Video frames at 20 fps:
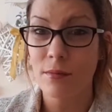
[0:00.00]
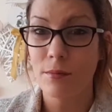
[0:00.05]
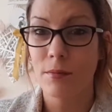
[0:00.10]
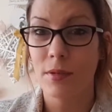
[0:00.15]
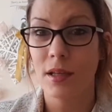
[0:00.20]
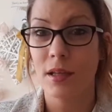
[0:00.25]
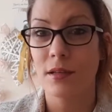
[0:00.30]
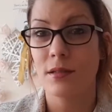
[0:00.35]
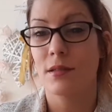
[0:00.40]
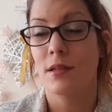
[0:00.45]

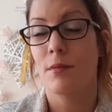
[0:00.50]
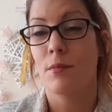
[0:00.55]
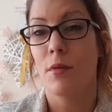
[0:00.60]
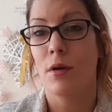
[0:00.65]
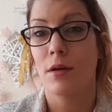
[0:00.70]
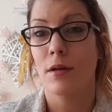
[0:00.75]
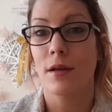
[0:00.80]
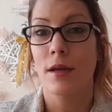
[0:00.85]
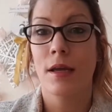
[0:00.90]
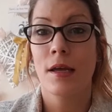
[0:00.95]
because it
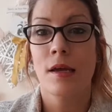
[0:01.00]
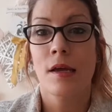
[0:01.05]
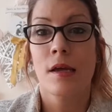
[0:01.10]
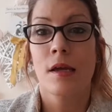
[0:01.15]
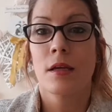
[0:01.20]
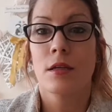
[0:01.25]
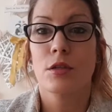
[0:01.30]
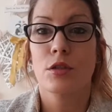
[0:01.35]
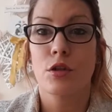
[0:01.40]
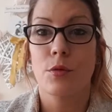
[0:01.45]
might
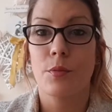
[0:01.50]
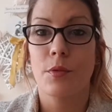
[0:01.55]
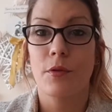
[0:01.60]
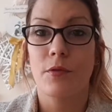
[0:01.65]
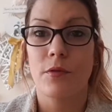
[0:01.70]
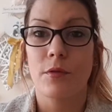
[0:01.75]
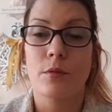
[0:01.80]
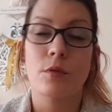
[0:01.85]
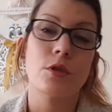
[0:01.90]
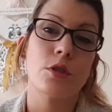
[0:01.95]
stop you
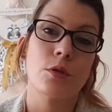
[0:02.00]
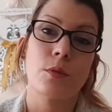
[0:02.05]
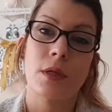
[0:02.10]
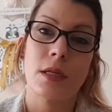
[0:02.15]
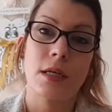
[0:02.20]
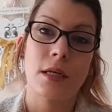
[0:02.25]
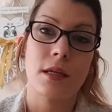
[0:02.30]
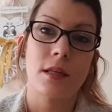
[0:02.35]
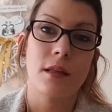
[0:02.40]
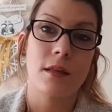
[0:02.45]
from
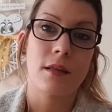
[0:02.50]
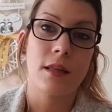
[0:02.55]
doing